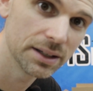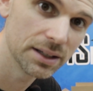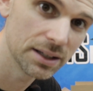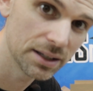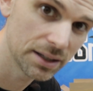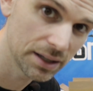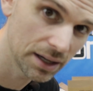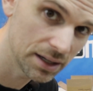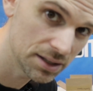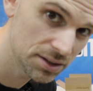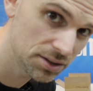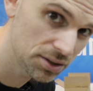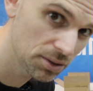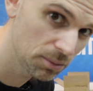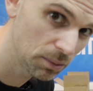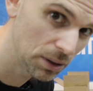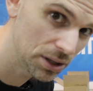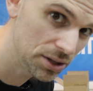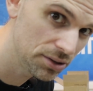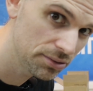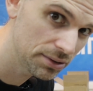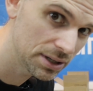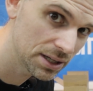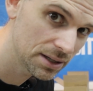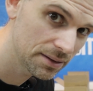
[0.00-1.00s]
In case you're
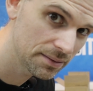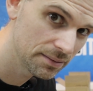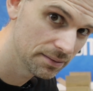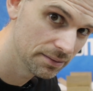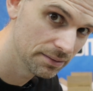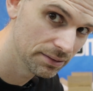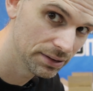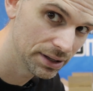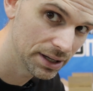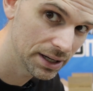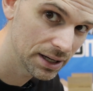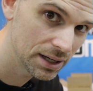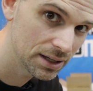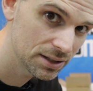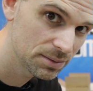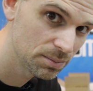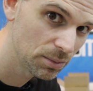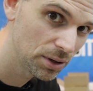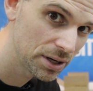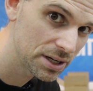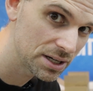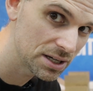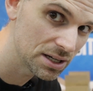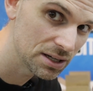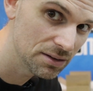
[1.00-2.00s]
wondering, there's
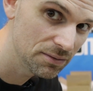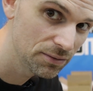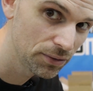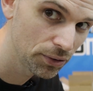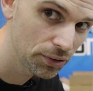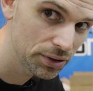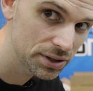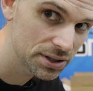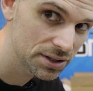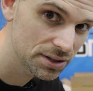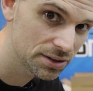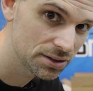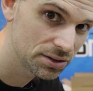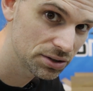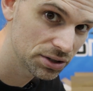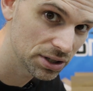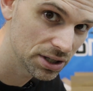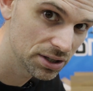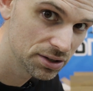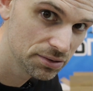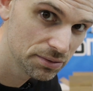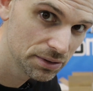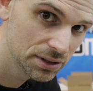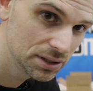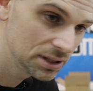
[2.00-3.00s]
my invoice.
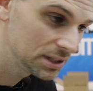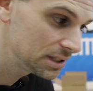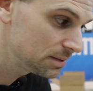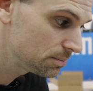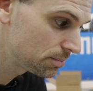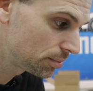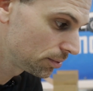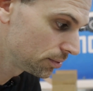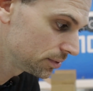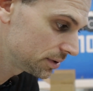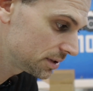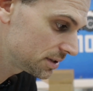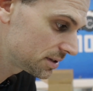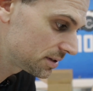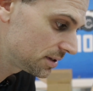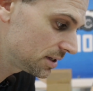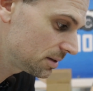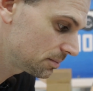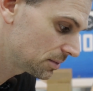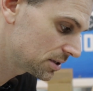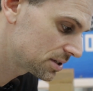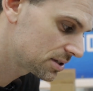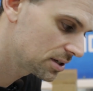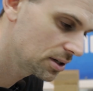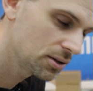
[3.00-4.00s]
Genuinely bought this
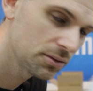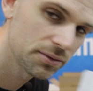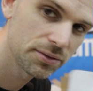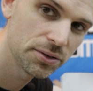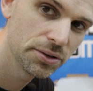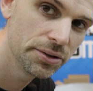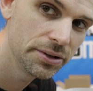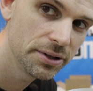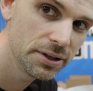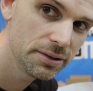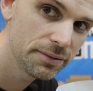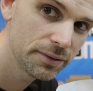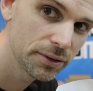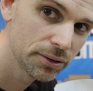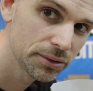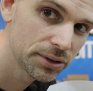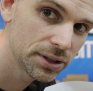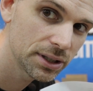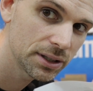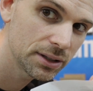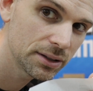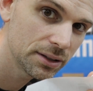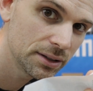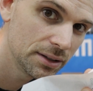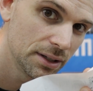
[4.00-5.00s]
thing myself,
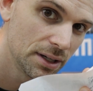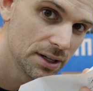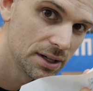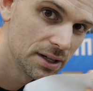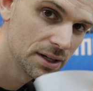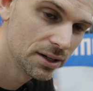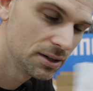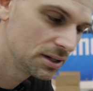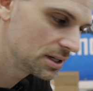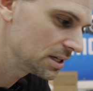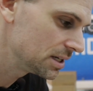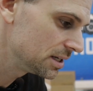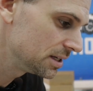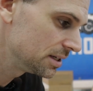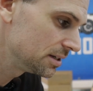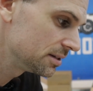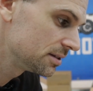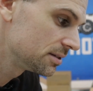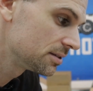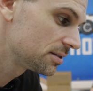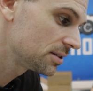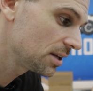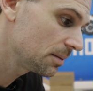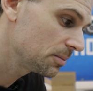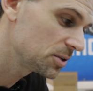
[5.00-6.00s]
Unifilter,
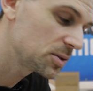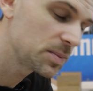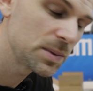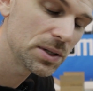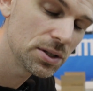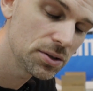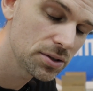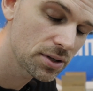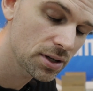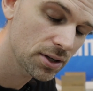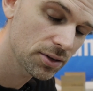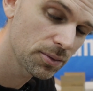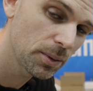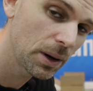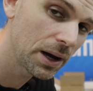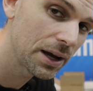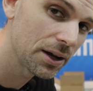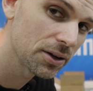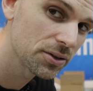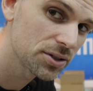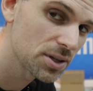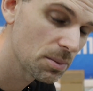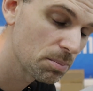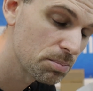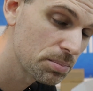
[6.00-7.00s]
in Somersby, New South
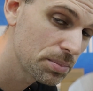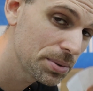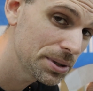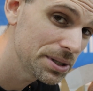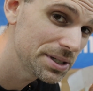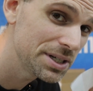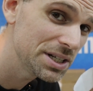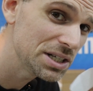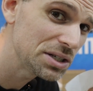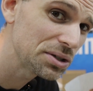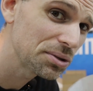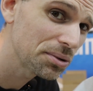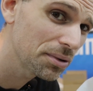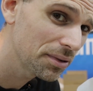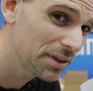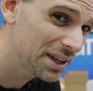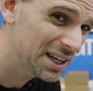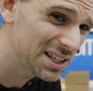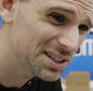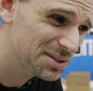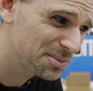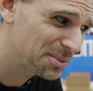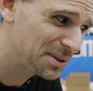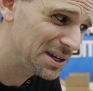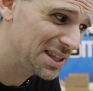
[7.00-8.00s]
Wales. I'm pretty sure
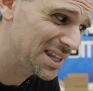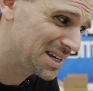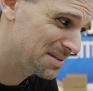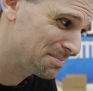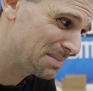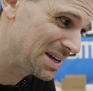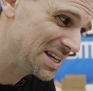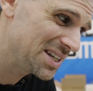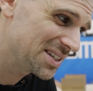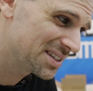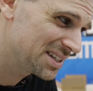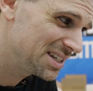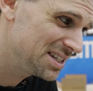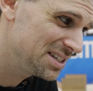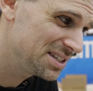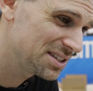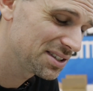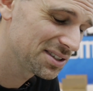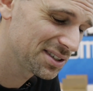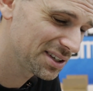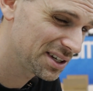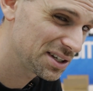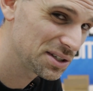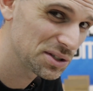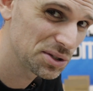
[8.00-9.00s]
that's where they make
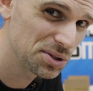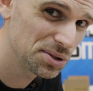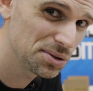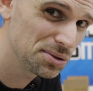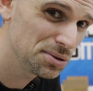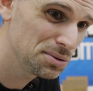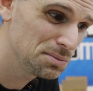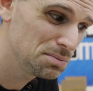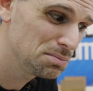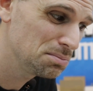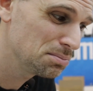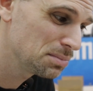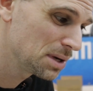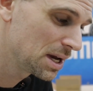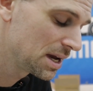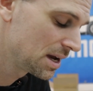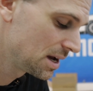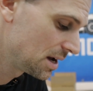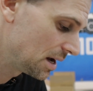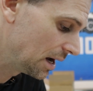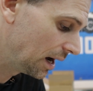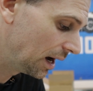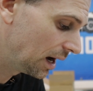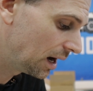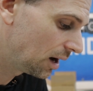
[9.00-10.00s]
these, I assume.
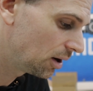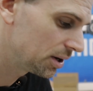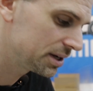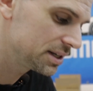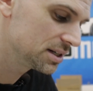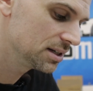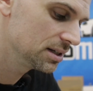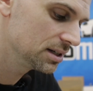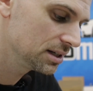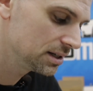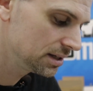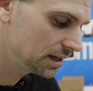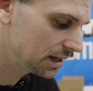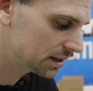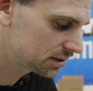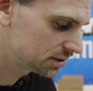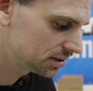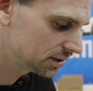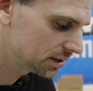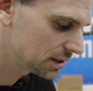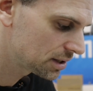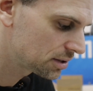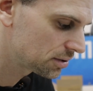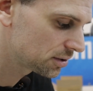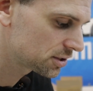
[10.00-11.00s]
It
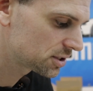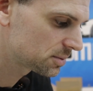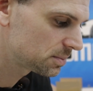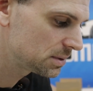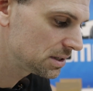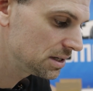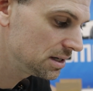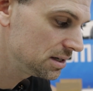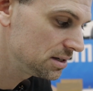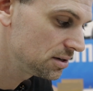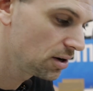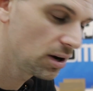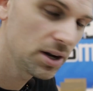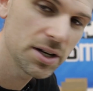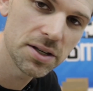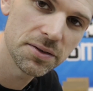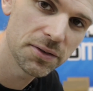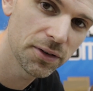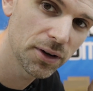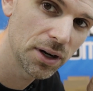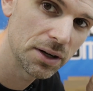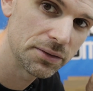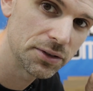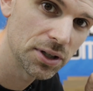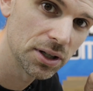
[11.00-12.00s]
actually cost me
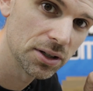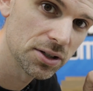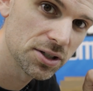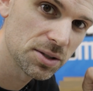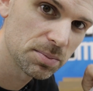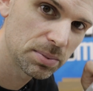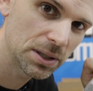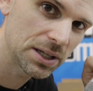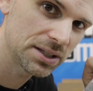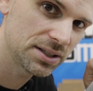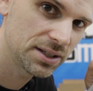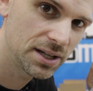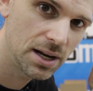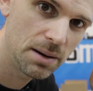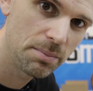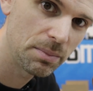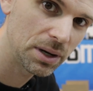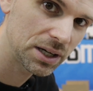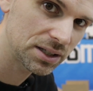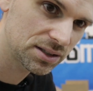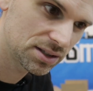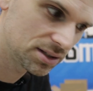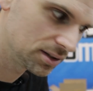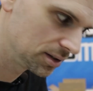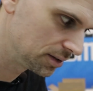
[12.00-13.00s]
$95 plus
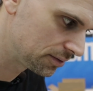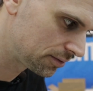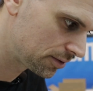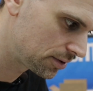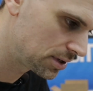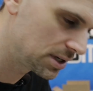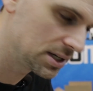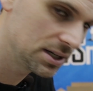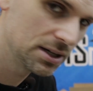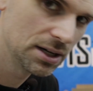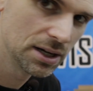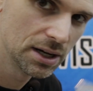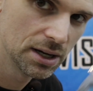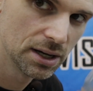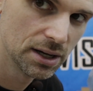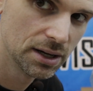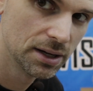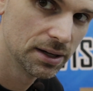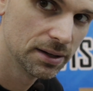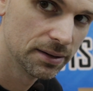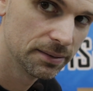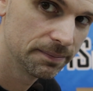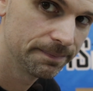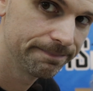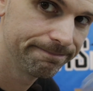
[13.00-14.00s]
$10 delivery.
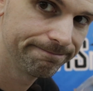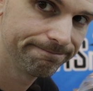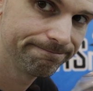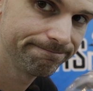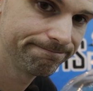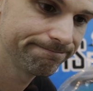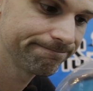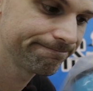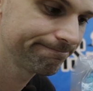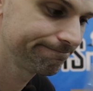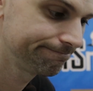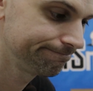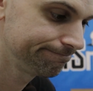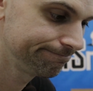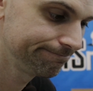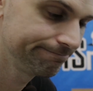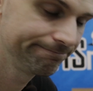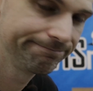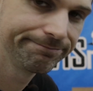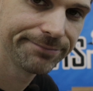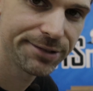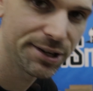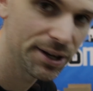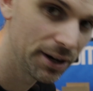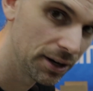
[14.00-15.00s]

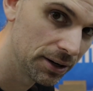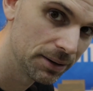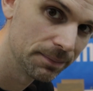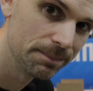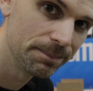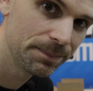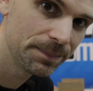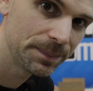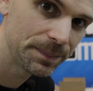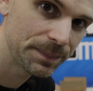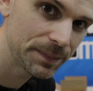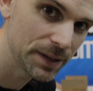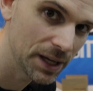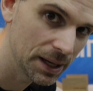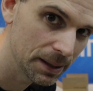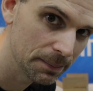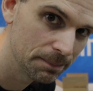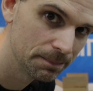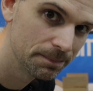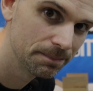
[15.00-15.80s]
So, yeah.